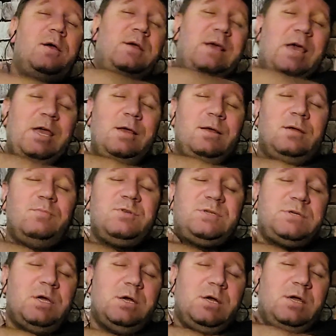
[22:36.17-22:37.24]

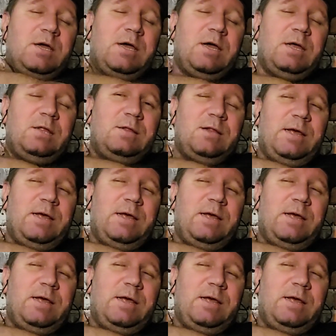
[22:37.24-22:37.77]
games and